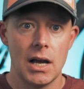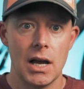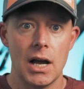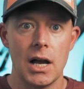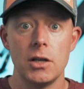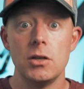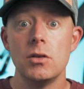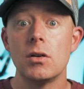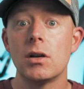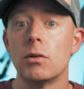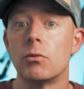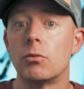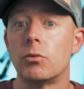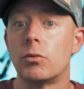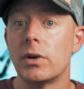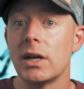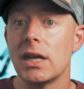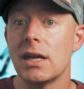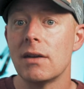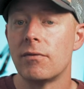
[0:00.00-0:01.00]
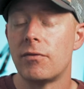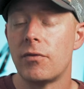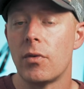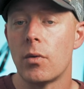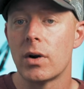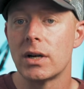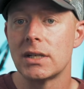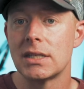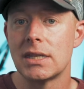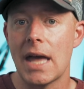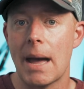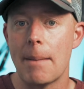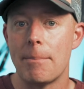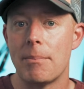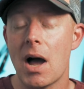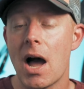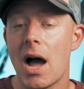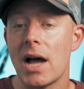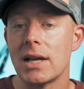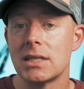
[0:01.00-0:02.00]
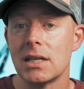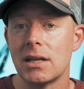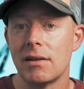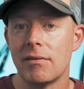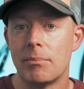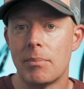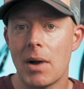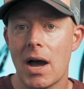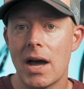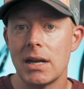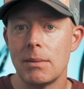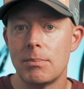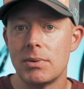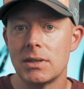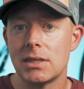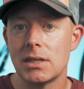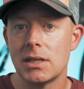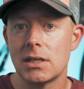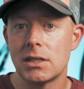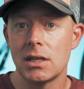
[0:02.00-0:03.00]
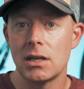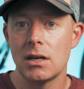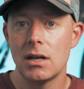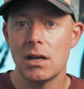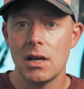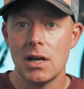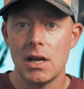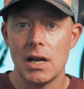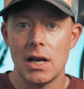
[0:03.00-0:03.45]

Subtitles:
you can reinforce that positive body position